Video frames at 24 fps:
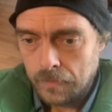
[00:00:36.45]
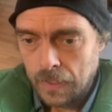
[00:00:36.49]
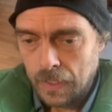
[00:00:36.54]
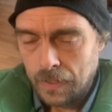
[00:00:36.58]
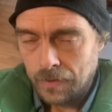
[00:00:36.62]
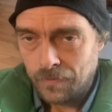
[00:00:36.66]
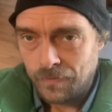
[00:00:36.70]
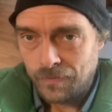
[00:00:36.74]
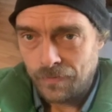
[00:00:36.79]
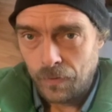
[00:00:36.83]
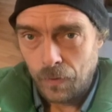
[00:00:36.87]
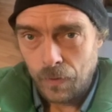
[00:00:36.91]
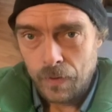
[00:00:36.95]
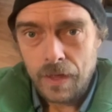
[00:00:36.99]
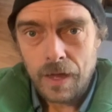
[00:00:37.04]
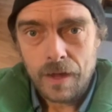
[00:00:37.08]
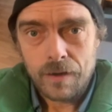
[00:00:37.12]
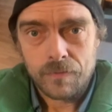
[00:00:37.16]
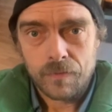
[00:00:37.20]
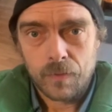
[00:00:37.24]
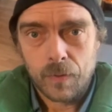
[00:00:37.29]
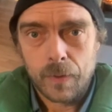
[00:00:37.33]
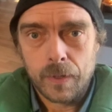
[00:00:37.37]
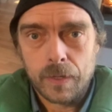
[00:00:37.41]
for
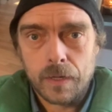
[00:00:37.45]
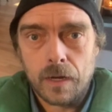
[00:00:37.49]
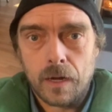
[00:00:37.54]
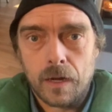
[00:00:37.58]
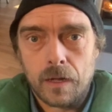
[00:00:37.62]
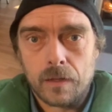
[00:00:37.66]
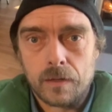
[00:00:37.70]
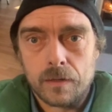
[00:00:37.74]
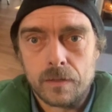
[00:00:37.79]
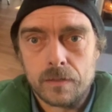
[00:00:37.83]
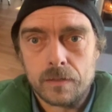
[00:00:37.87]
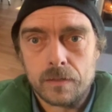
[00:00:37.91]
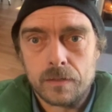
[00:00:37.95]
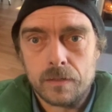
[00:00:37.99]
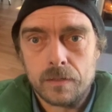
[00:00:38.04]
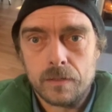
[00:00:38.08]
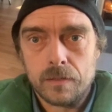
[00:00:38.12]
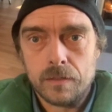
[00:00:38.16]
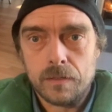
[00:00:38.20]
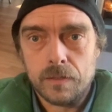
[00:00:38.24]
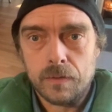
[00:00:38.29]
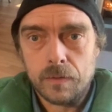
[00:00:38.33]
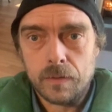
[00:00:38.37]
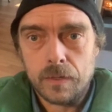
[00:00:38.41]
that $40
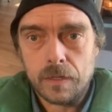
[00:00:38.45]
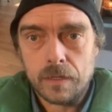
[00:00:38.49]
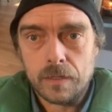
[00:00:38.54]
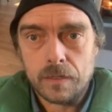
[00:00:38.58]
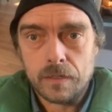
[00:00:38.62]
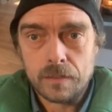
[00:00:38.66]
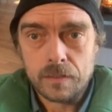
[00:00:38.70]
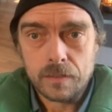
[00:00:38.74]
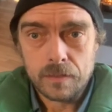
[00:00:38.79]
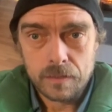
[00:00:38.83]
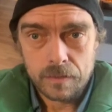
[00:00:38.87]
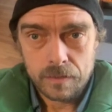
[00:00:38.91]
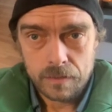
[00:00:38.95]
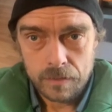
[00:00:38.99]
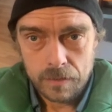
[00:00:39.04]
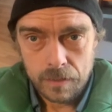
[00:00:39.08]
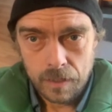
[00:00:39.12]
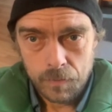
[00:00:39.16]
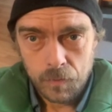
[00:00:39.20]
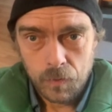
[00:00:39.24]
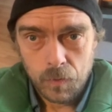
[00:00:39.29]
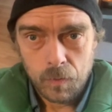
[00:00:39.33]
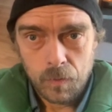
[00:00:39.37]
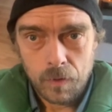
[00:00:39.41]
you get
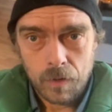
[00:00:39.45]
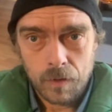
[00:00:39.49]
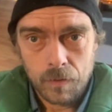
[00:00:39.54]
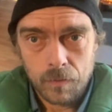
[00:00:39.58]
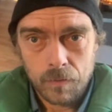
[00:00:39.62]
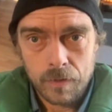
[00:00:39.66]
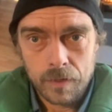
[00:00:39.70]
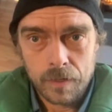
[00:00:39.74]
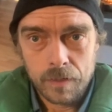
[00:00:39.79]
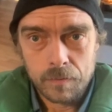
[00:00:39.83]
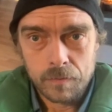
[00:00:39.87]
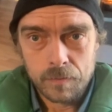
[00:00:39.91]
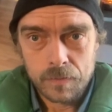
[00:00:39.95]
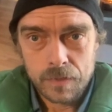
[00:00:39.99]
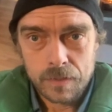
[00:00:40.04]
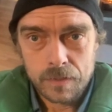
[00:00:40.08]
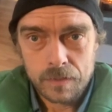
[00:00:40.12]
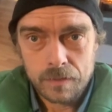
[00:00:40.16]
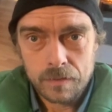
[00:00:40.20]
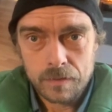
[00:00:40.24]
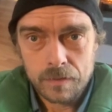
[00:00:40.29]
double wall rims,